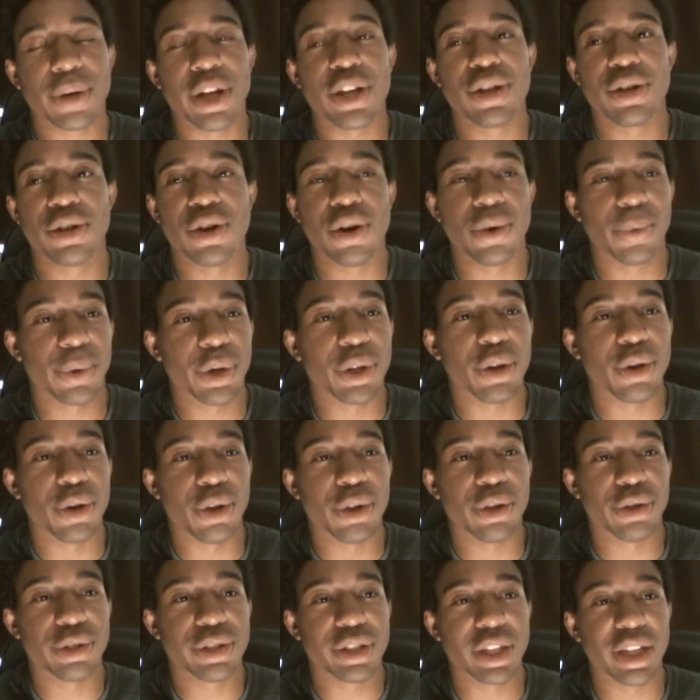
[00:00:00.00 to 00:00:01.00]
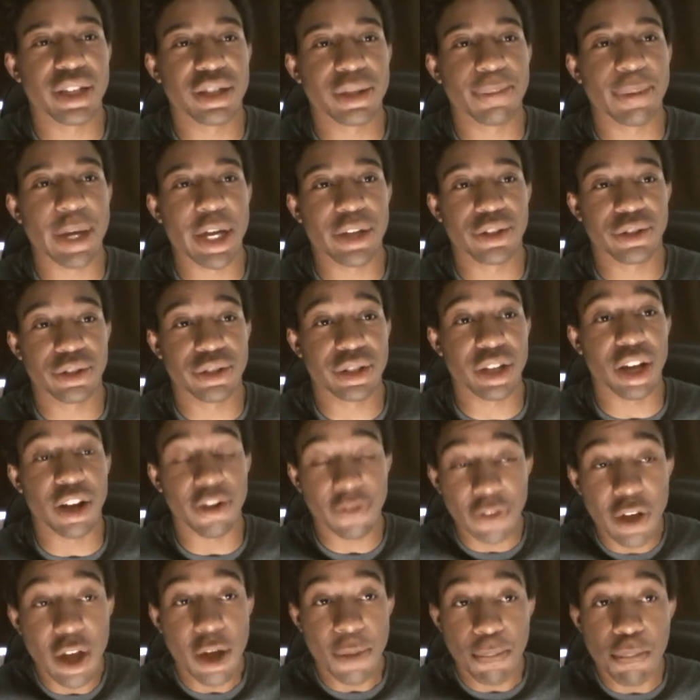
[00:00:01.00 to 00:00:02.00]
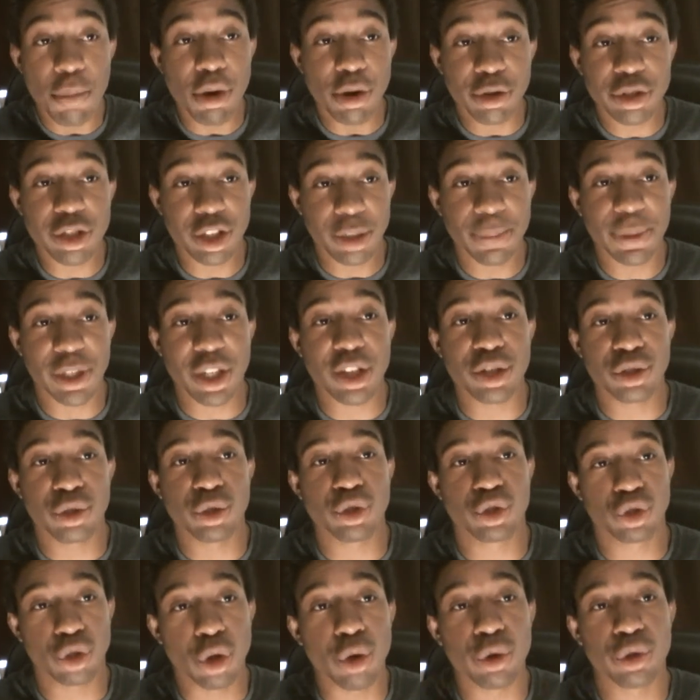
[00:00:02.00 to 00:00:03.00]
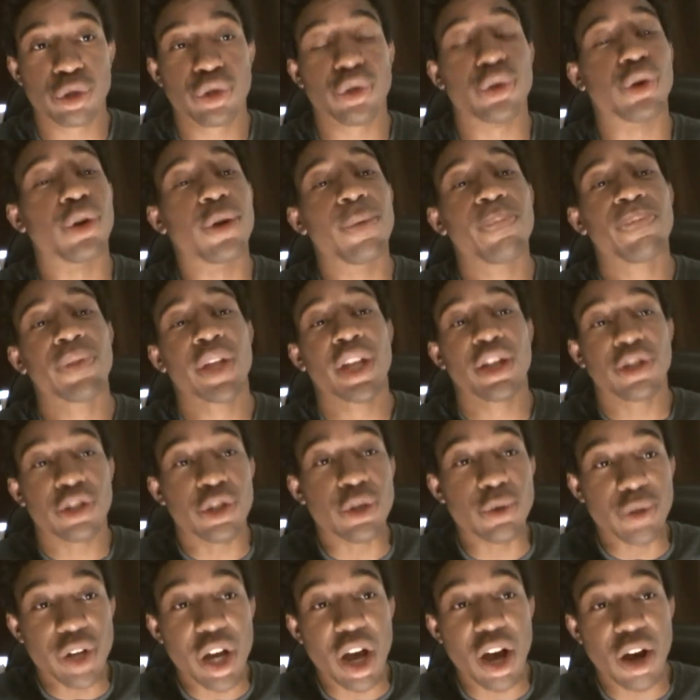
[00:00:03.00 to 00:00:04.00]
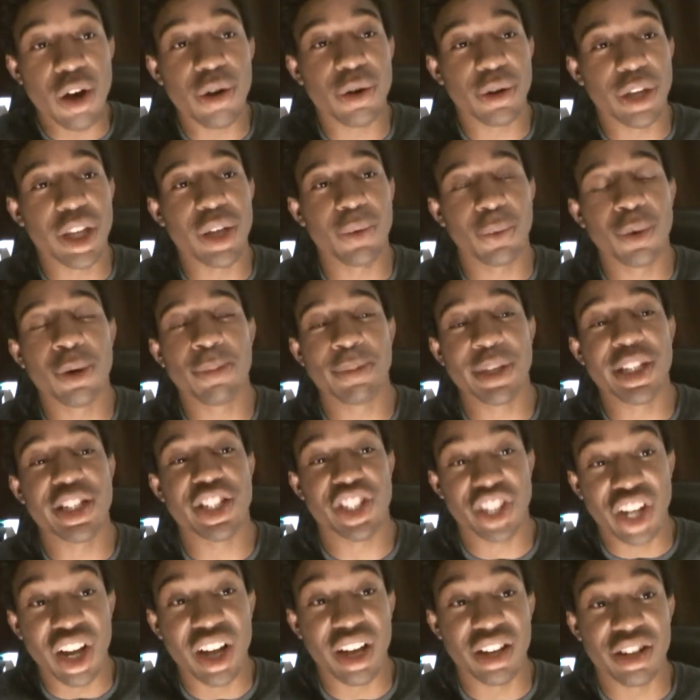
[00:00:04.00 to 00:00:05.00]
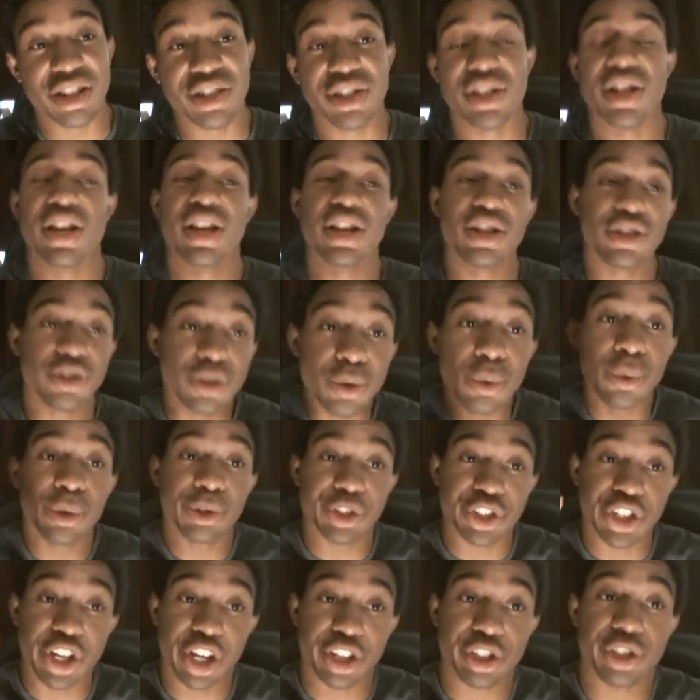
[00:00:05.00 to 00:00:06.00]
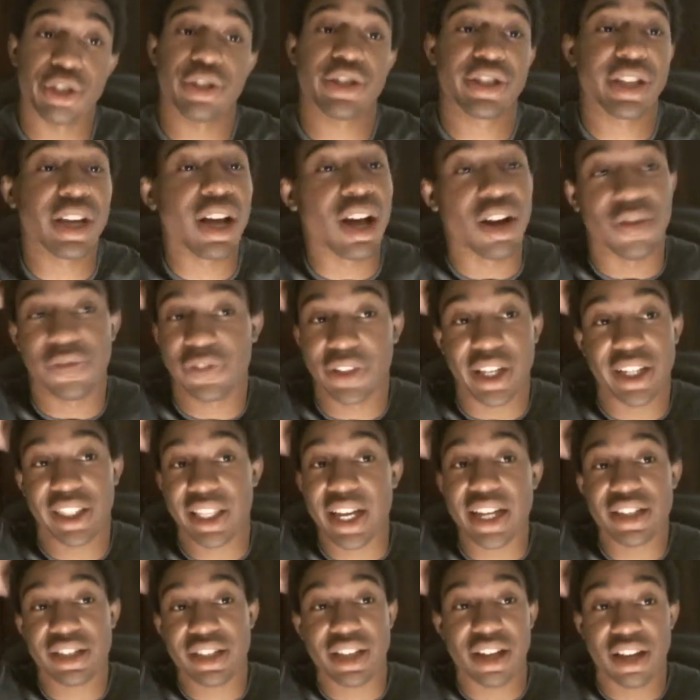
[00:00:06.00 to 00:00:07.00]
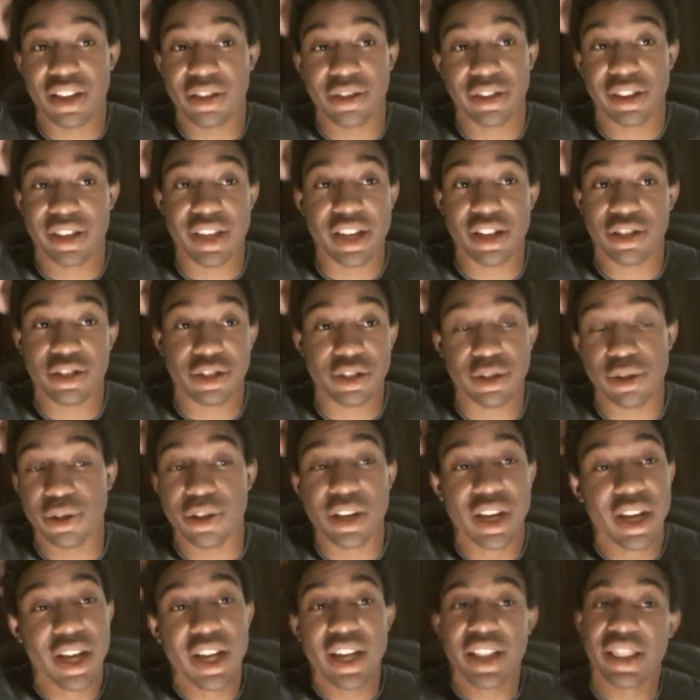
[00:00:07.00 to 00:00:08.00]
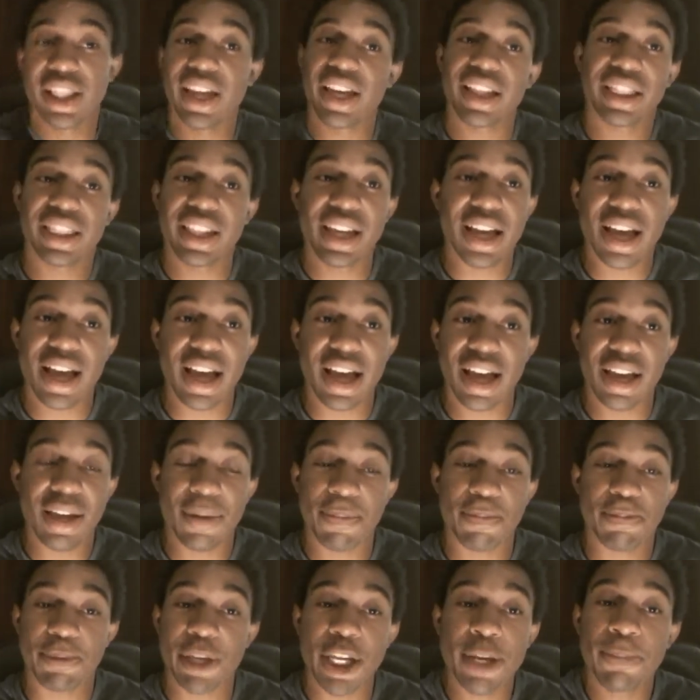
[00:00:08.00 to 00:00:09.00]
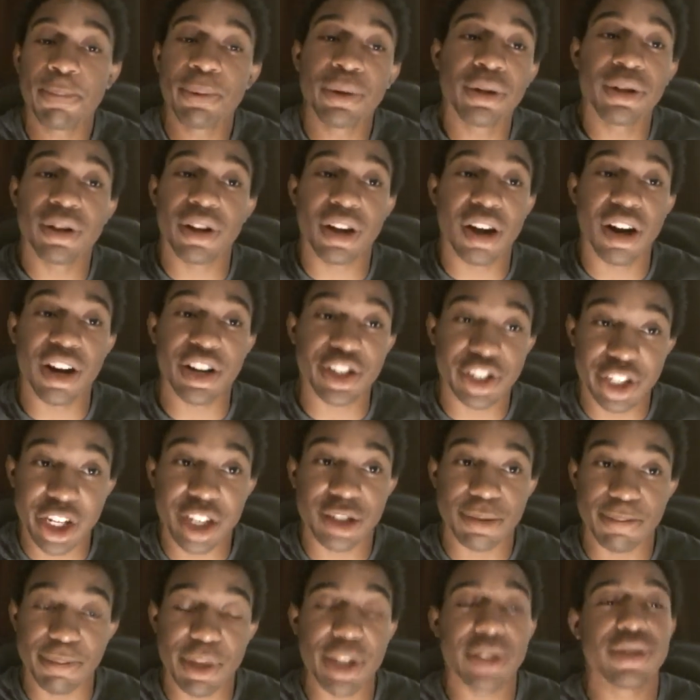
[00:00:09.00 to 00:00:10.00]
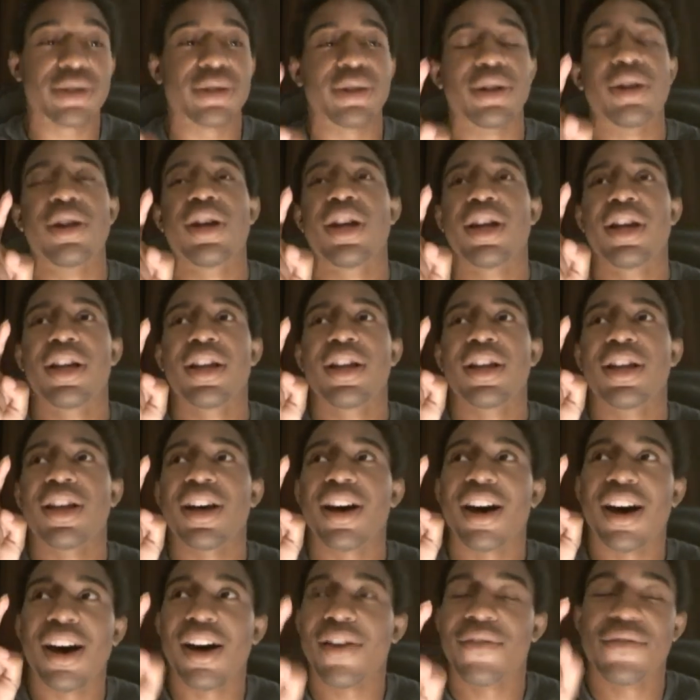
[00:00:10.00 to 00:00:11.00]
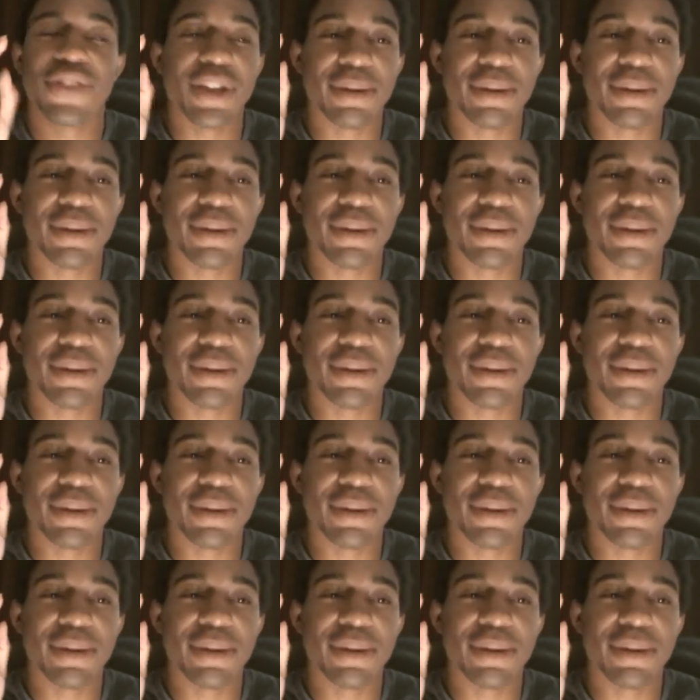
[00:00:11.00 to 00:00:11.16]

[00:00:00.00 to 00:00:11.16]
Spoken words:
why you don't want to know those things about yourself. Mostly because you're social. You know it will be judged, and you will judge yourself. Like, that's the other thing too. Like, people are judgmental of